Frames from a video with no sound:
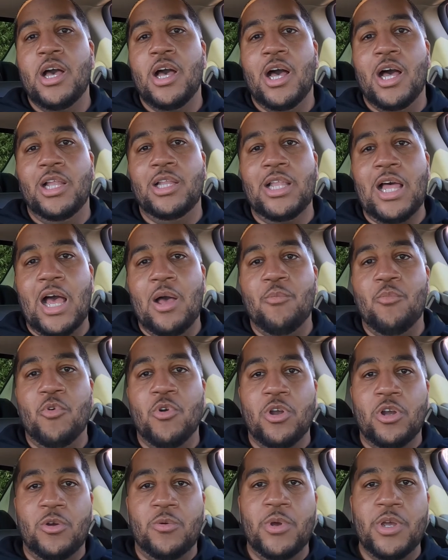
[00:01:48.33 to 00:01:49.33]
a lot
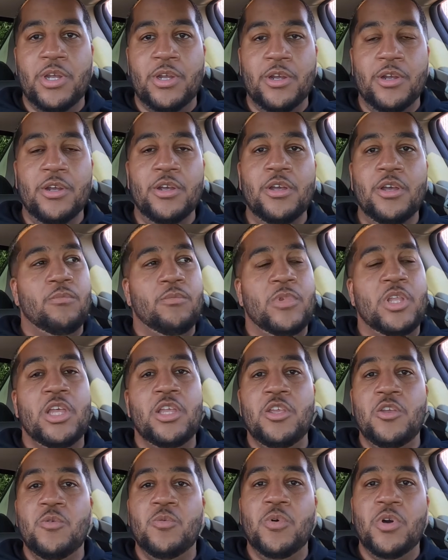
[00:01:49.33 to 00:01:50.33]
more quicker
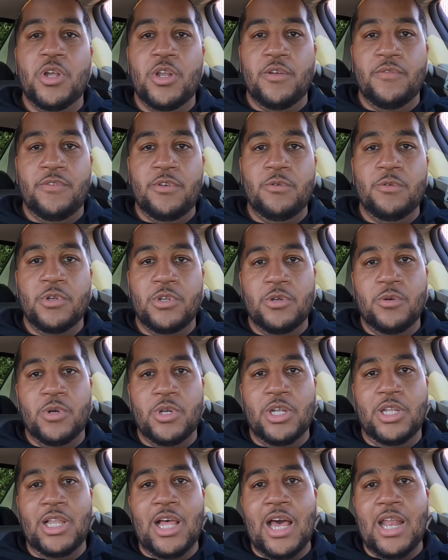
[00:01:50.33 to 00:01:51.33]
than you would if you were doing
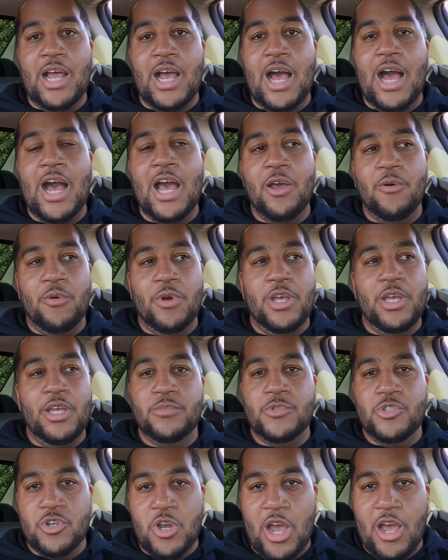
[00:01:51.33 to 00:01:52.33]
a lot of highway
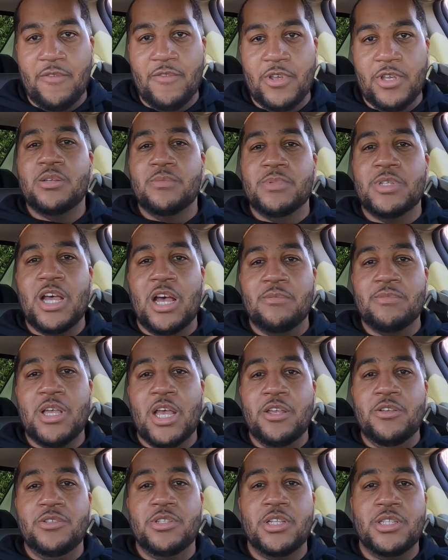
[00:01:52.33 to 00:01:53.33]
driving. Sometimes I
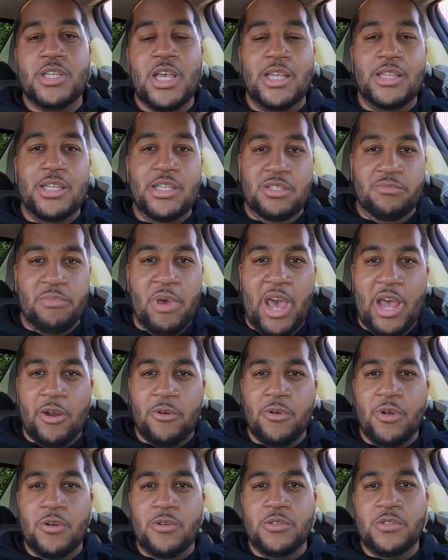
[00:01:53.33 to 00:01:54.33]
used to take these back
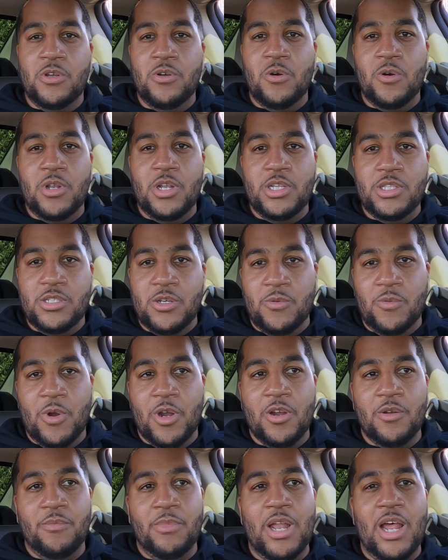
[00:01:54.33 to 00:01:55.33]
roads going into
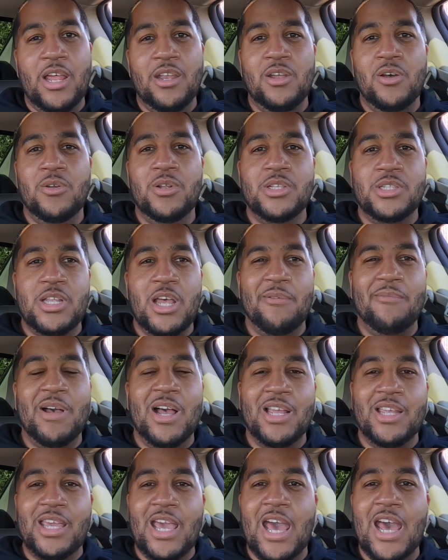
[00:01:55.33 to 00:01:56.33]
work, but I noticed that
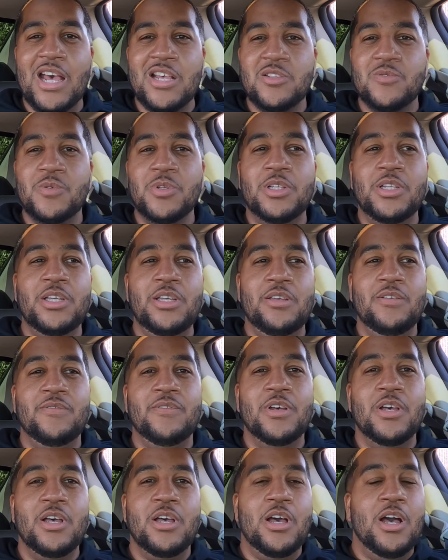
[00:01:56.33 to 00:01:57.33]
my gas will leave
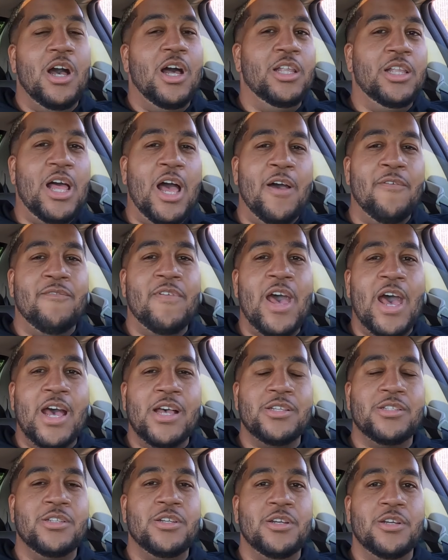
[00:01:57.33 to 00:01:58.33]
a lot
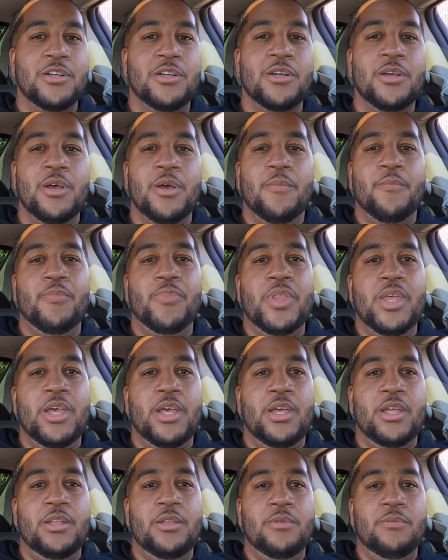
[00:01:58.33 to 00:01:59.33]
faster
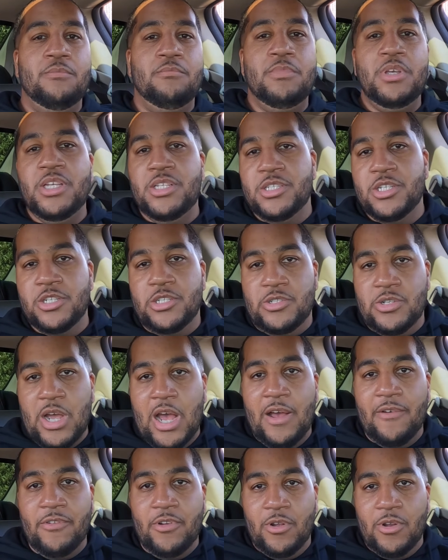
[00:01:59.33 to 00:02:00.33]
than me just
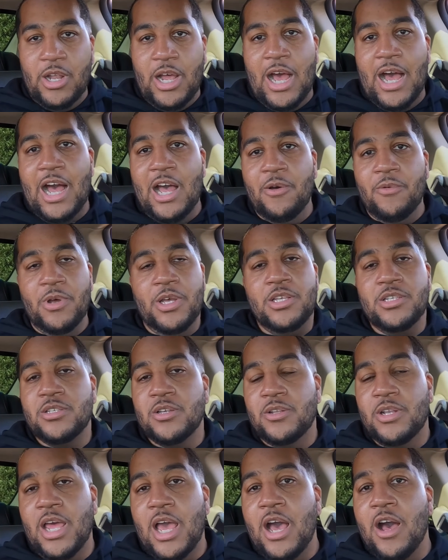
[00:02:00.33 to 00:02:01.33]
driving on a highway.
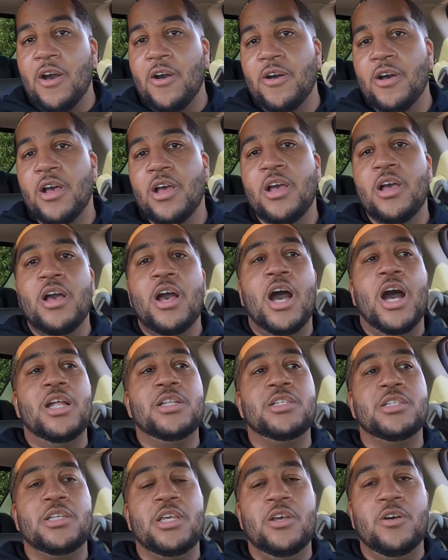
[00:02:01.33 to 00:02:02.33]
So now I
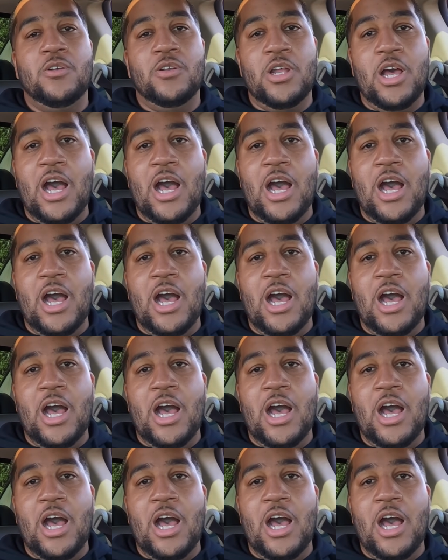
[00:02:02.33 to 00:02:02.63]
just get on the